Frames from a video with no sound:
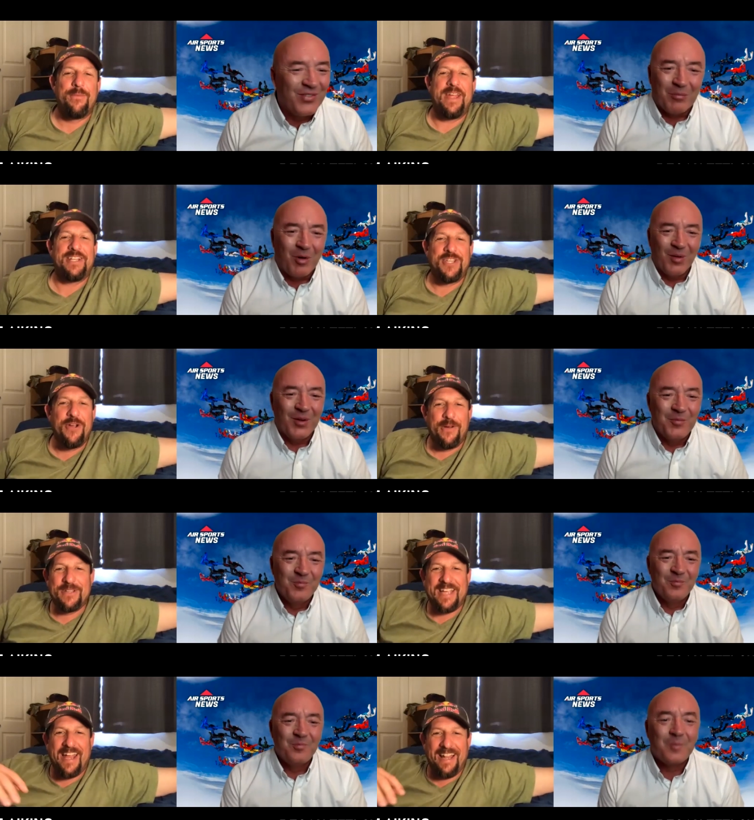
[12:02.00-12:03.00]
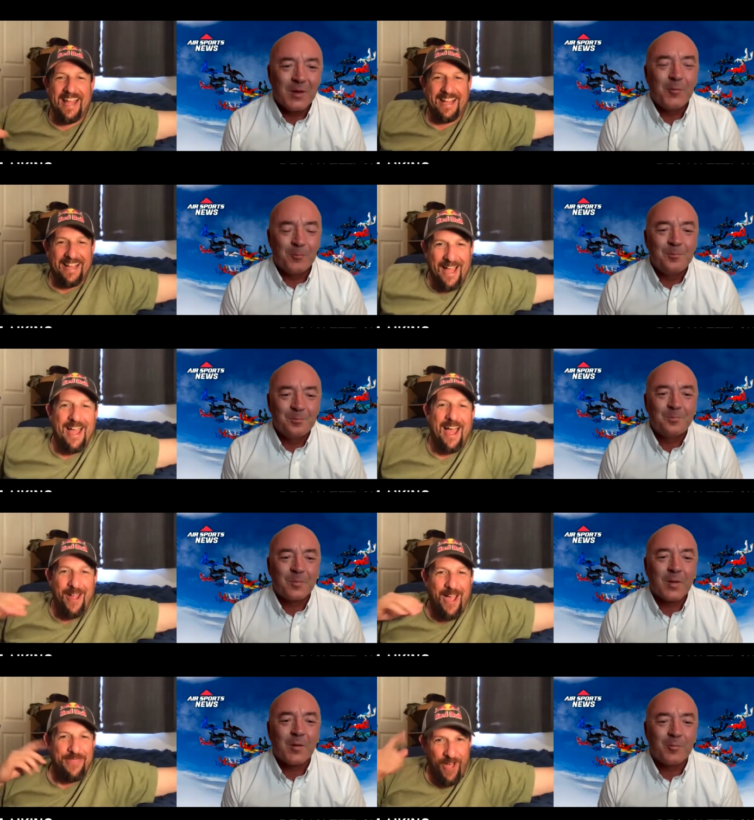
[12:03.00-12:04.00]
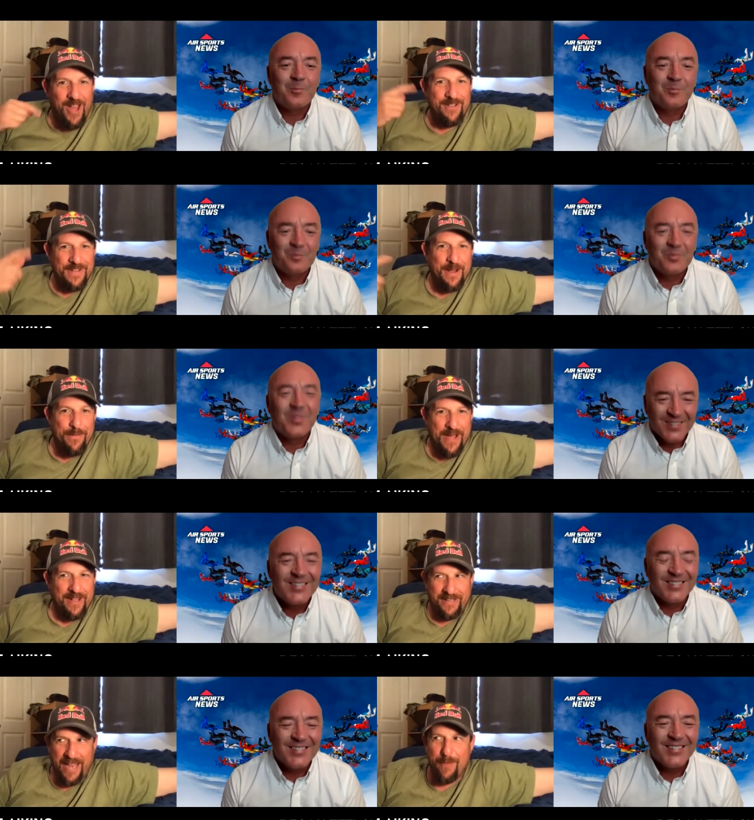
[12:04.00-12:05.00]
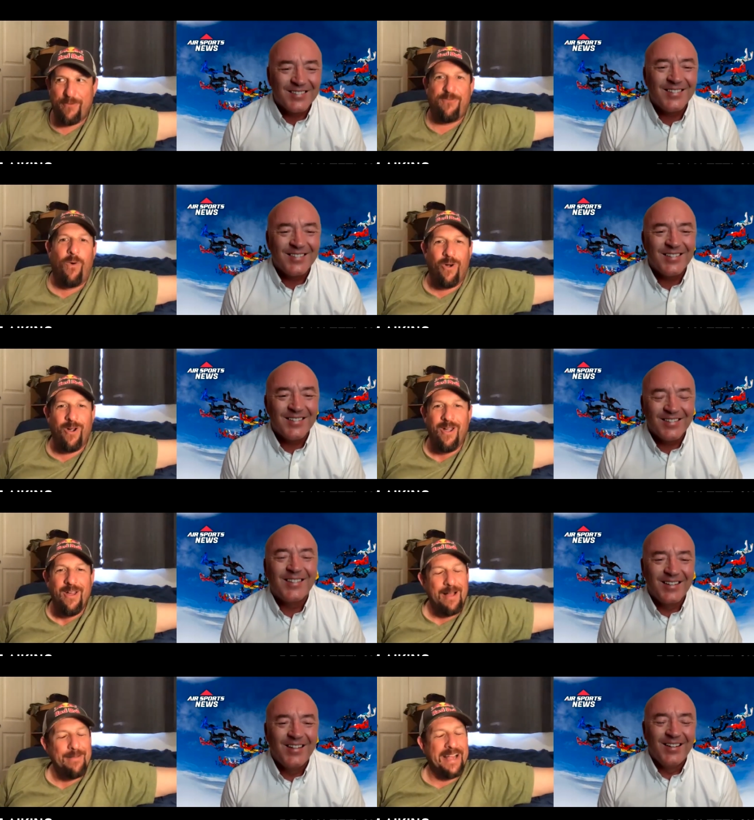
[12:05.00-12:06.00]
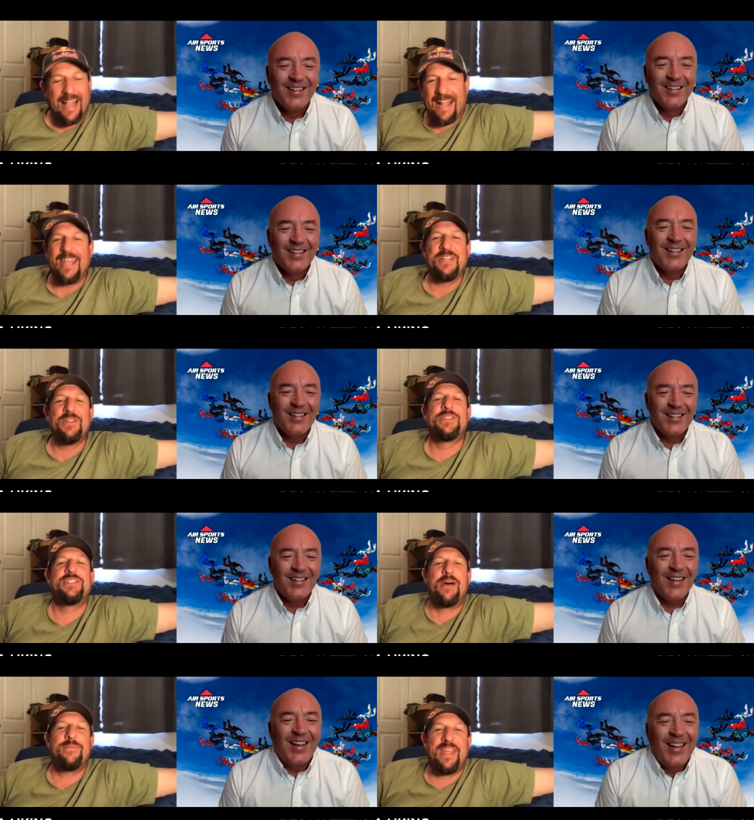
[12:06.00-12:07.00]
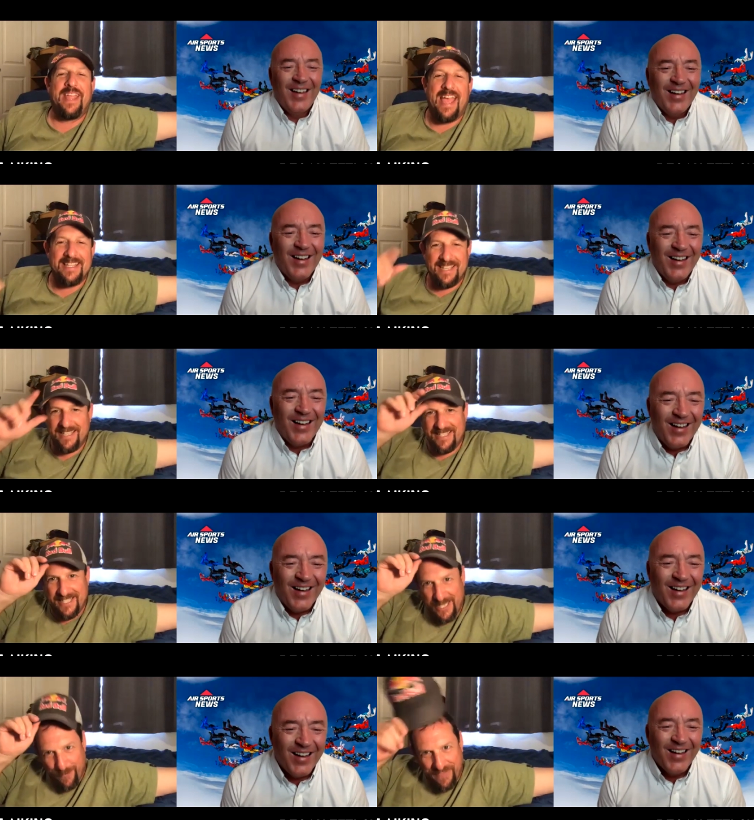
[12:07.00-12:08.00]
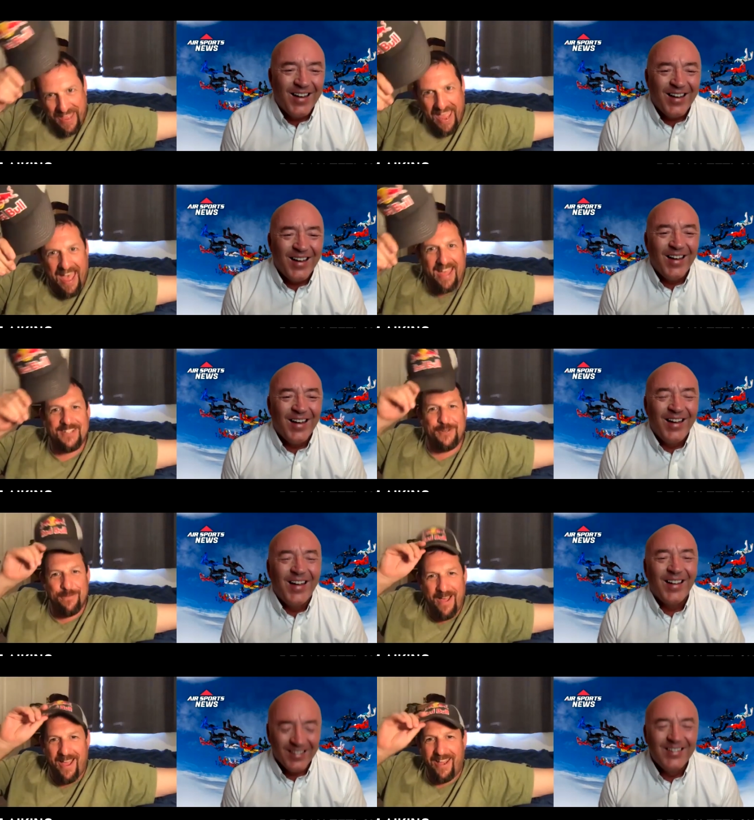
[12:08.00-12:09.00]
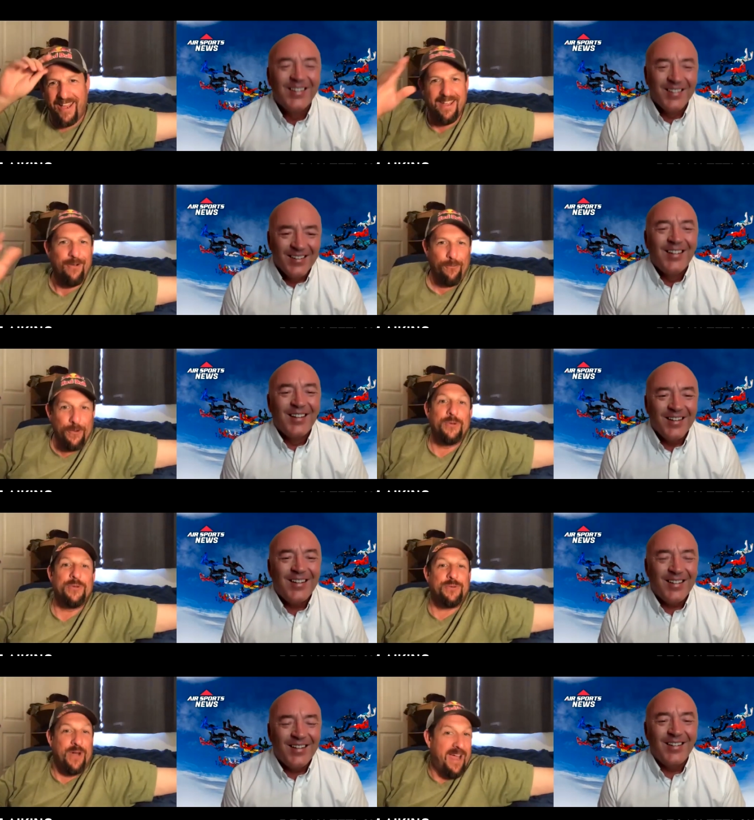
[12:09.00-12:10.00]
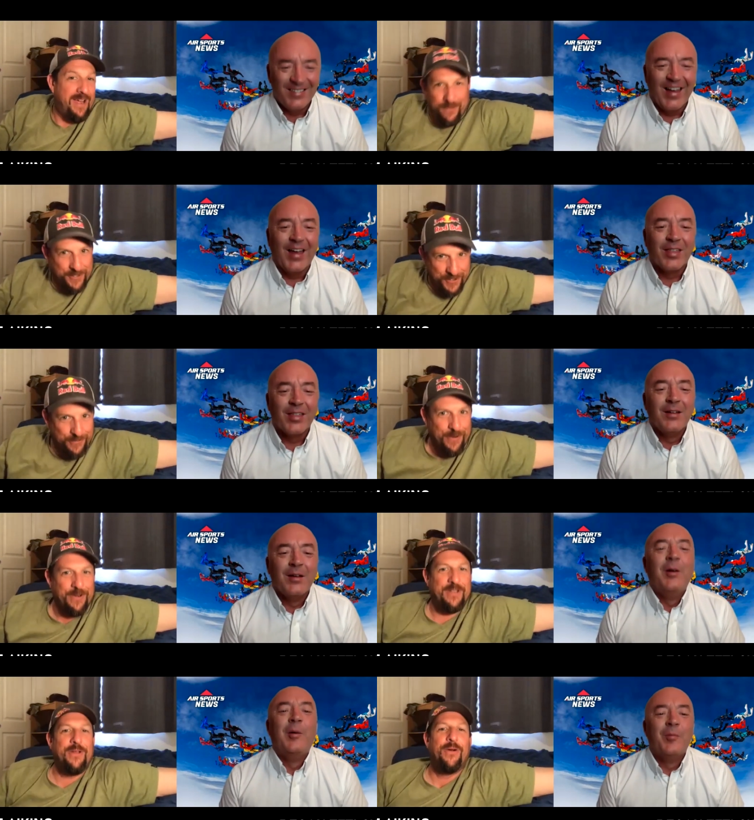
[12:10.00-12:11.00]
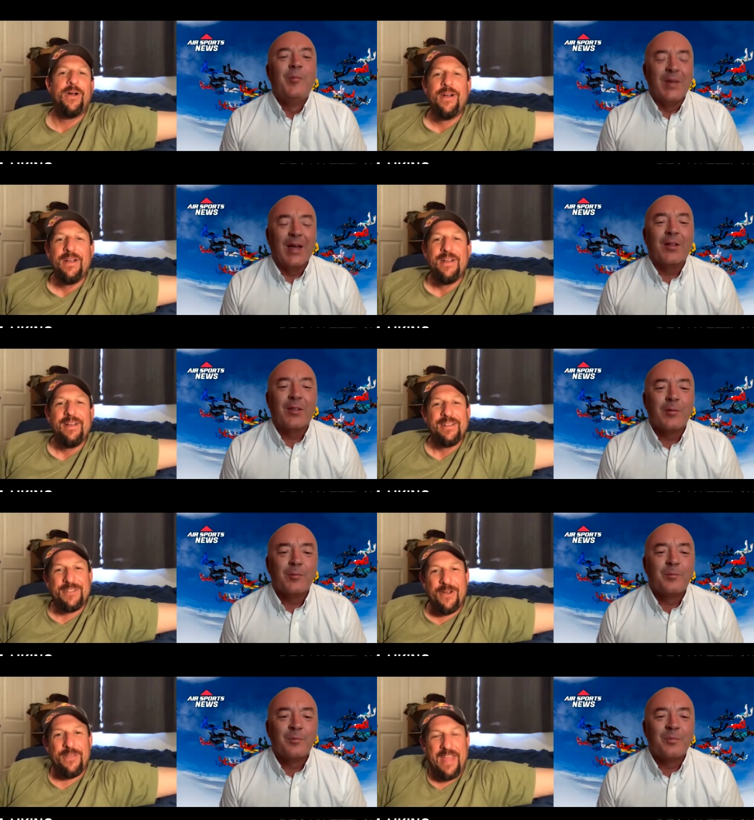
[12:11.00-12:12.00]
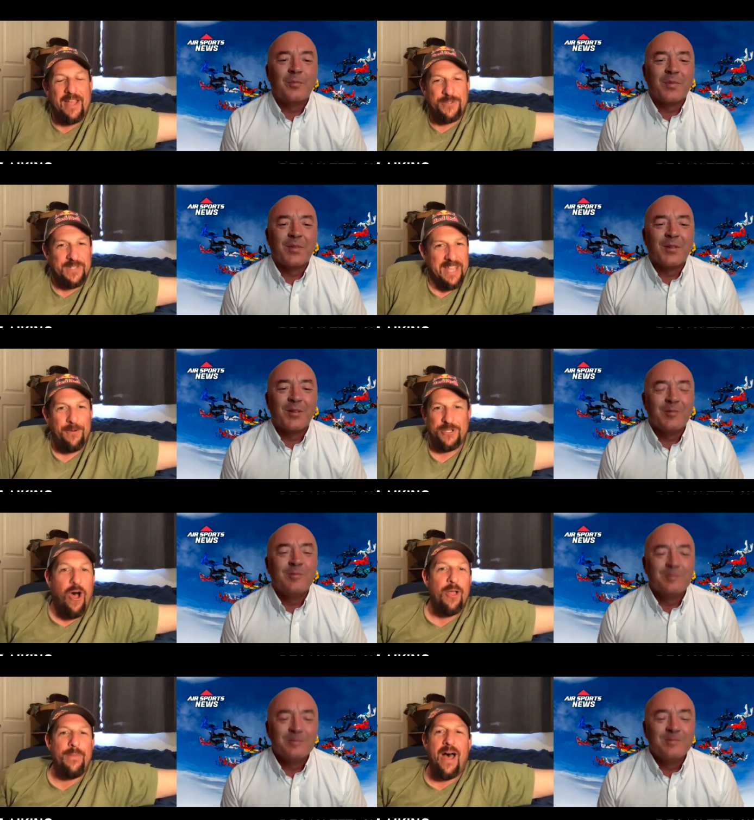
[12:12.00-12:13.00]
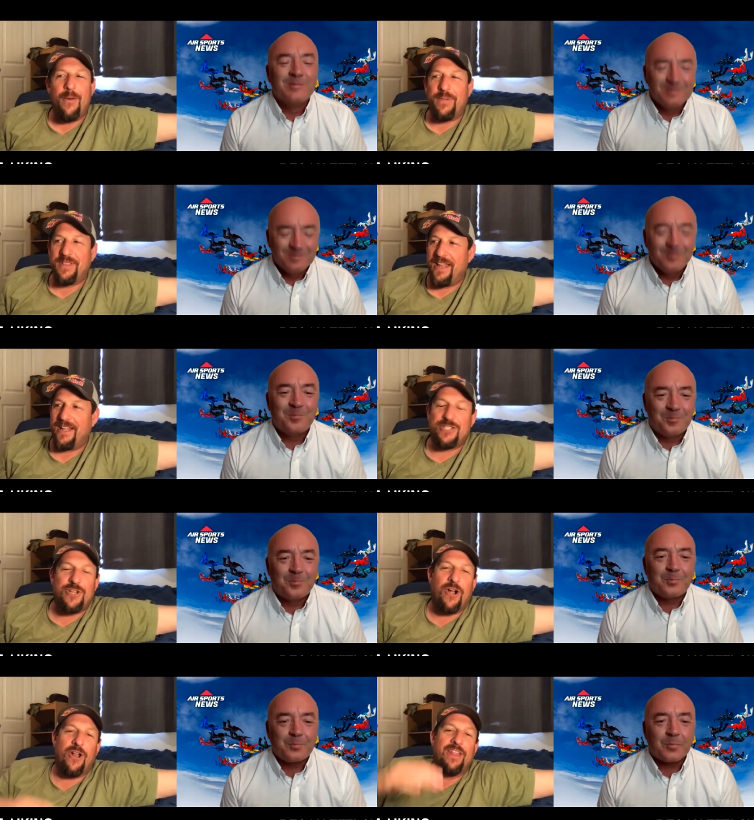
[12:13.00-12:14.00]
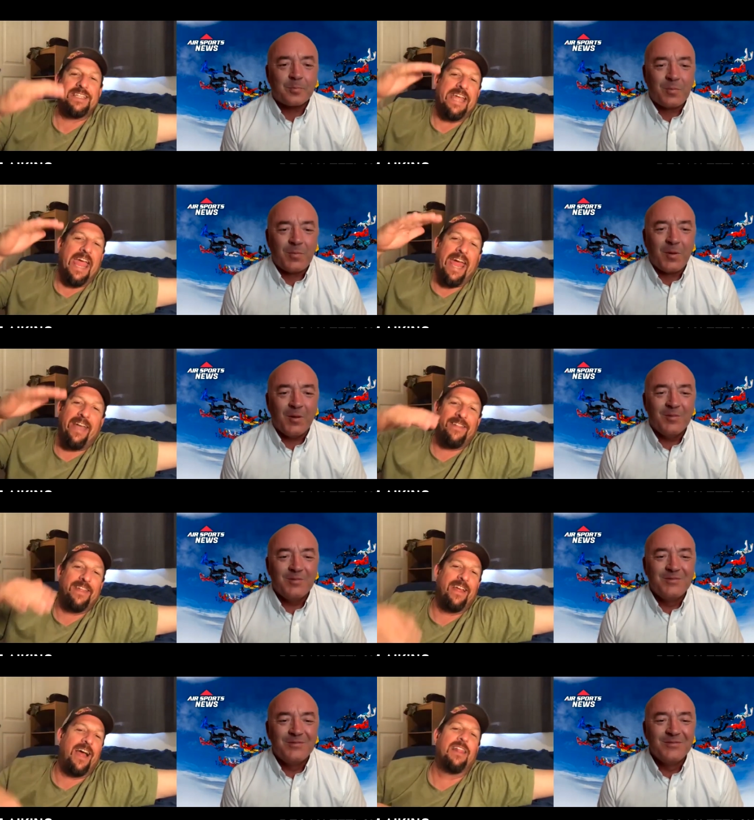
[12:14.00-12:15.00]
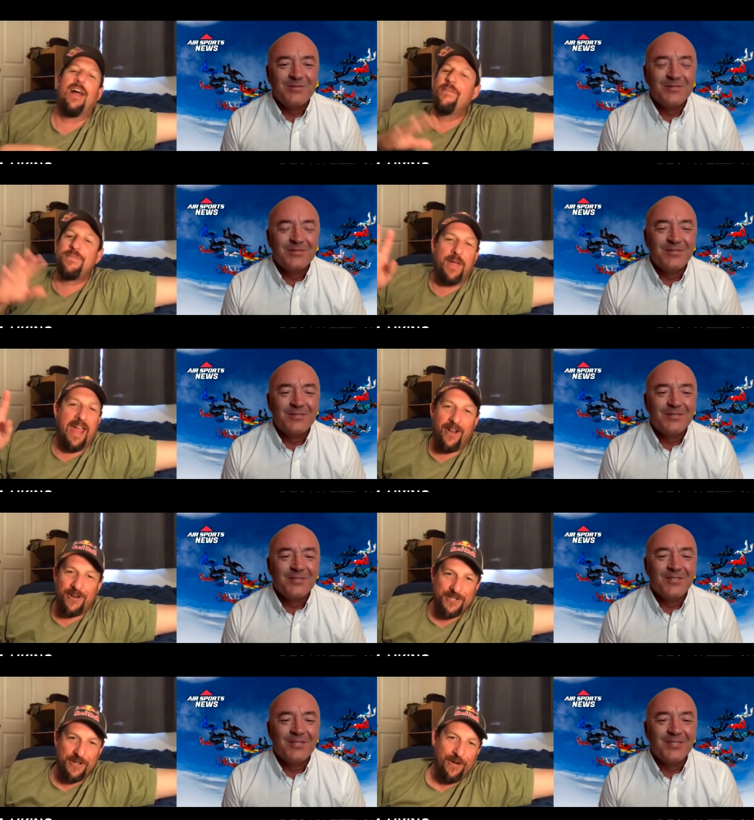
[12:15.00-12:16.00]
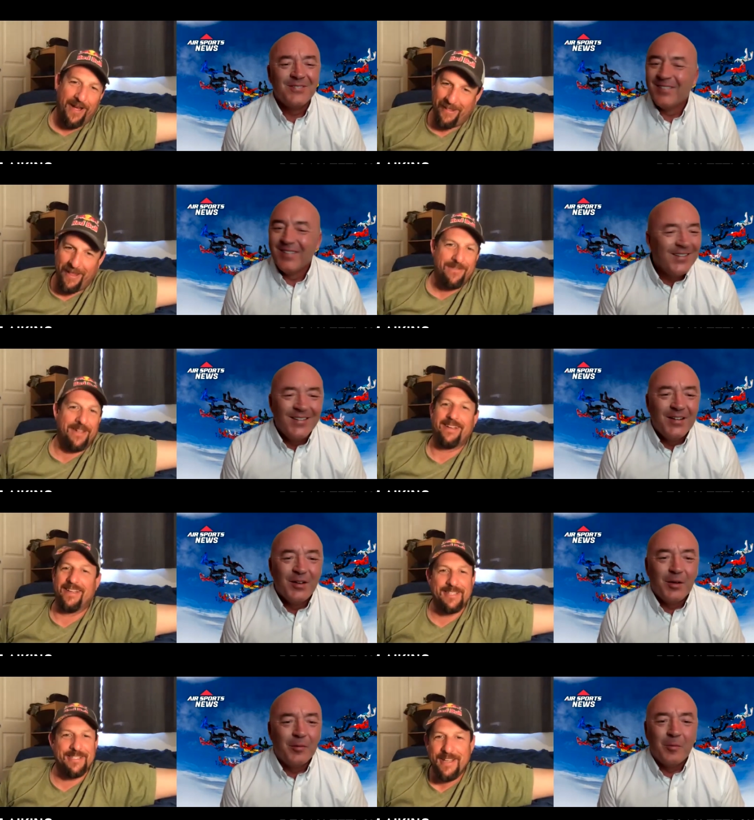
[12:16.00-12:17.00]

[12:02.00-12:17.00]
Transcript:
Speaker 1: me too, it was kind of like I, I thought of it about a day before. I'm like, I got to do something as a tip of the hat to my roots, right? Which is what we do. Yeah. So that's what that was all about. But then it started all this hate on the. I love the haters though. I love it because,